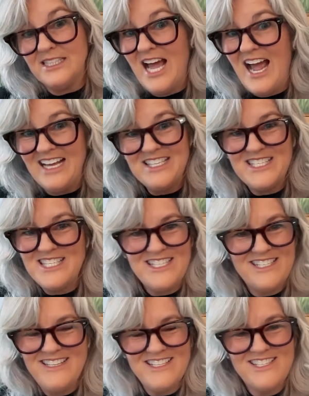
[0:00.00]
almost like the
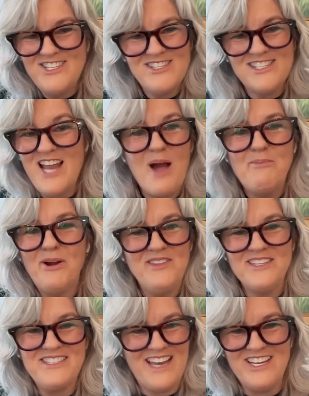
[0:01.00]
last
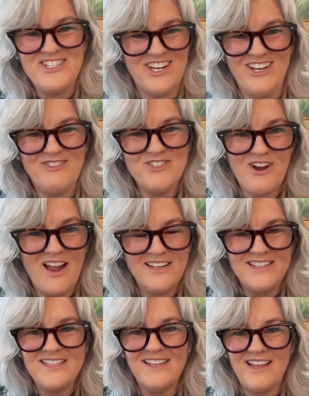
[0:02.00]
just stop on the
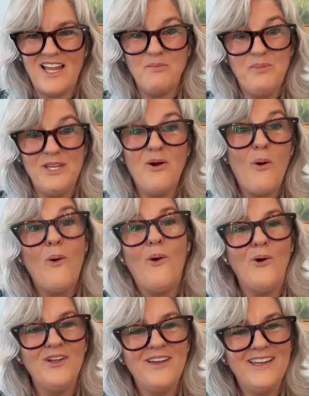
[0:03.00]
station of trying to
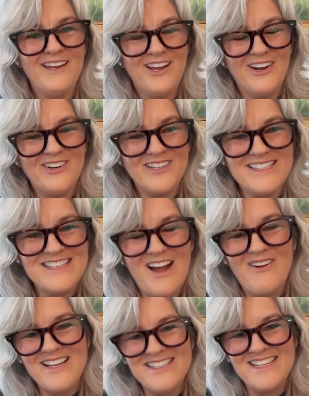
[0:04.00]
like be whole
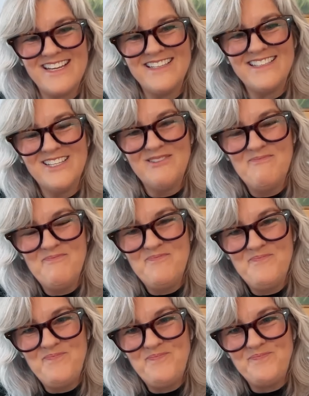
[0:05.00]
you know is how i
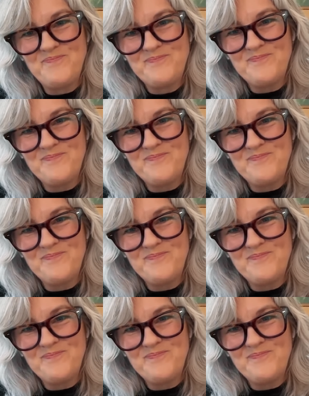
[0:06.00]
see it